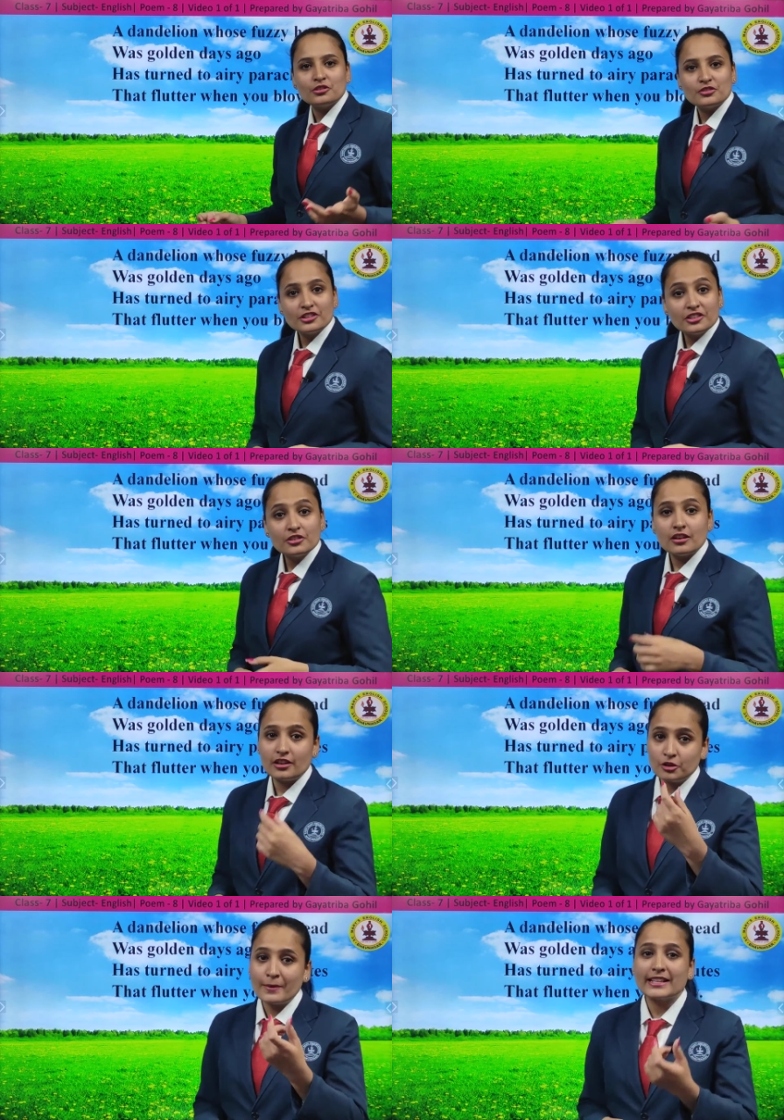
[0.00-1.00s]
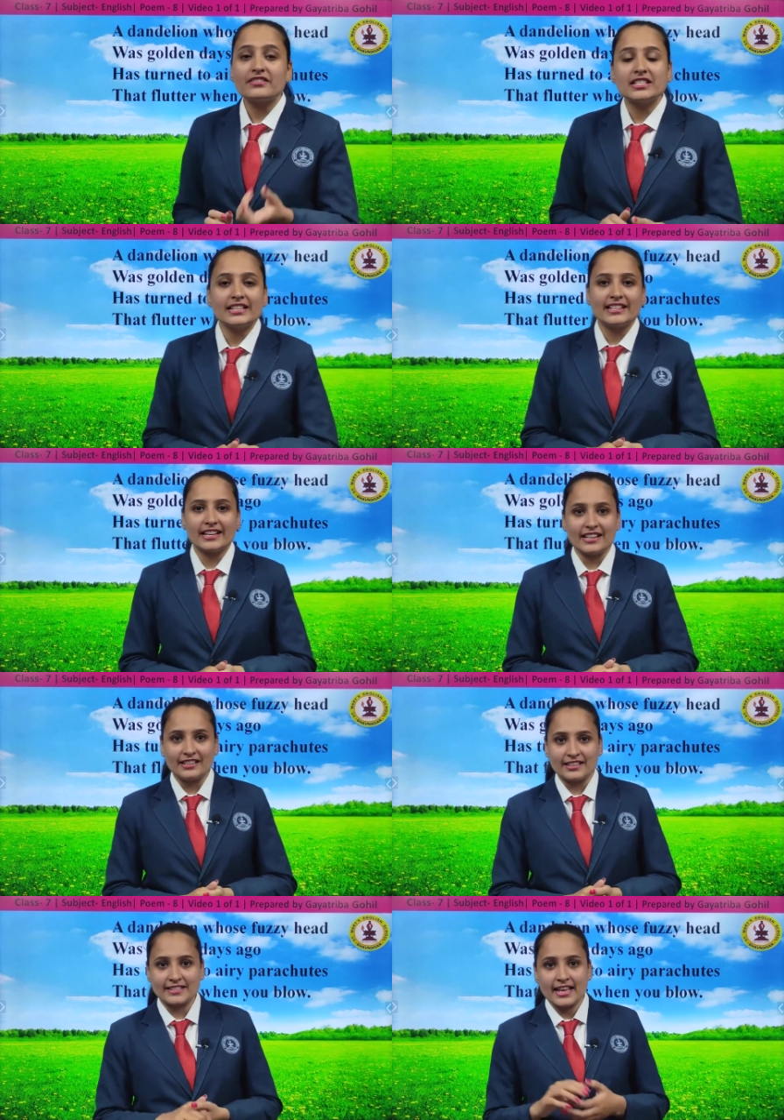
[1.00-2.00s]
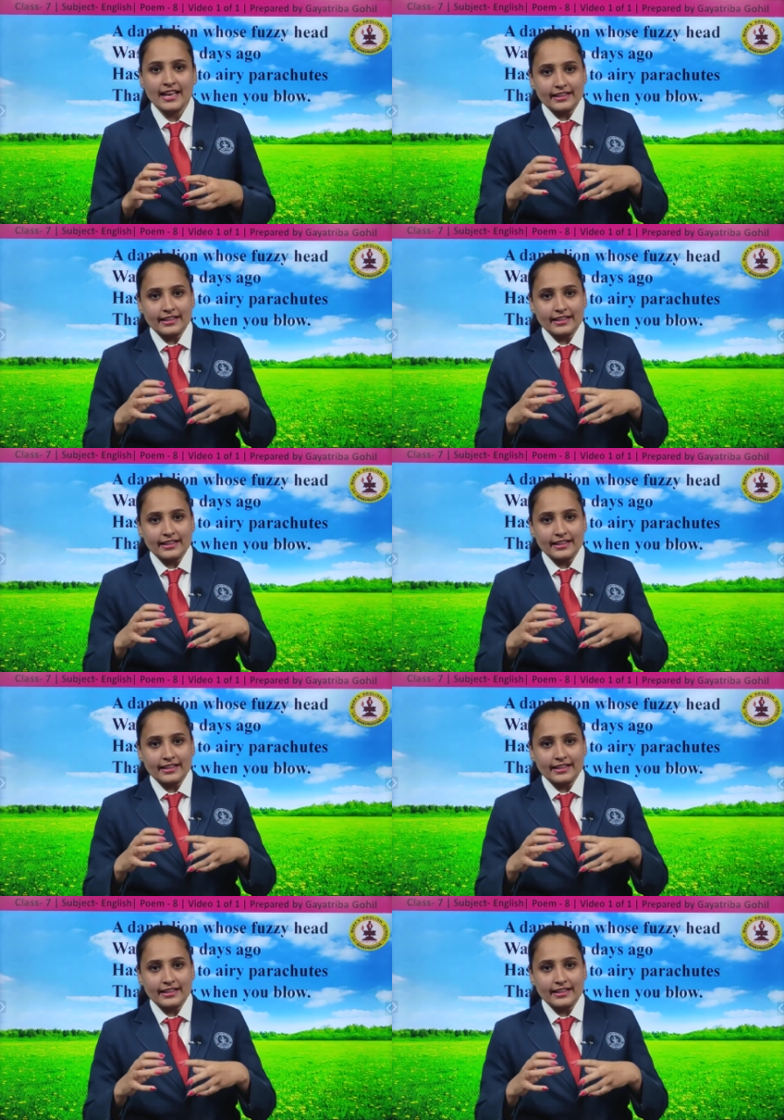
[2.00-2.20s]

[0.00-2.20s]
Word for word: So, you might have seen dandelions.